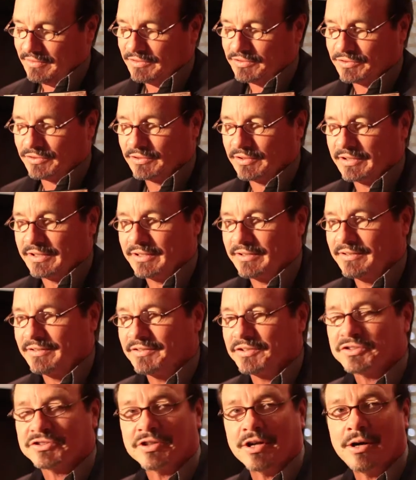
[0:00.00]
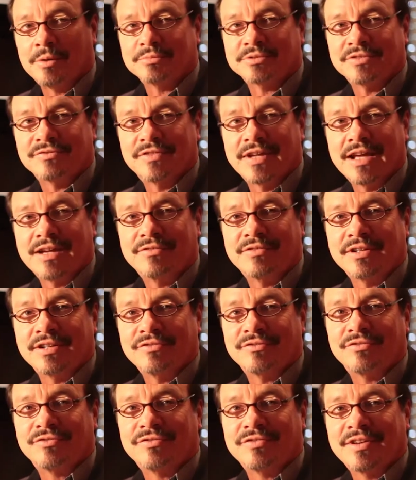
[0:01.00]
certainly the Psalms of David
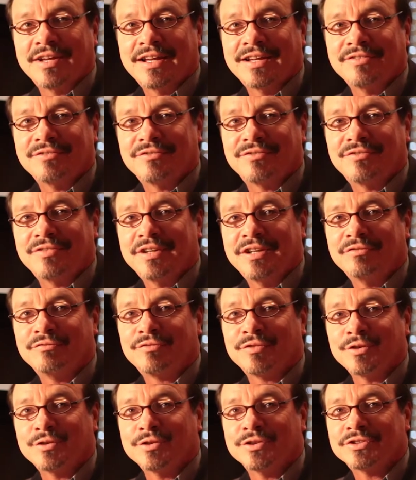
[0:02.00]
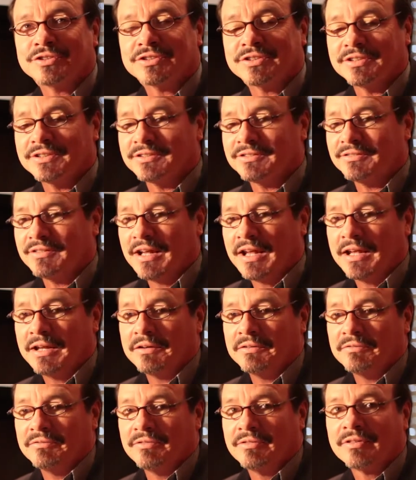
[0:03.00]
have influenced
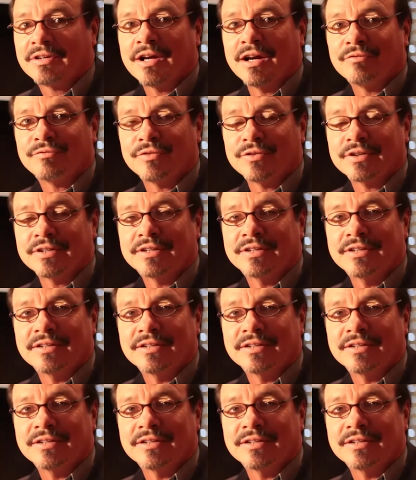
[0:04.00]
and comforted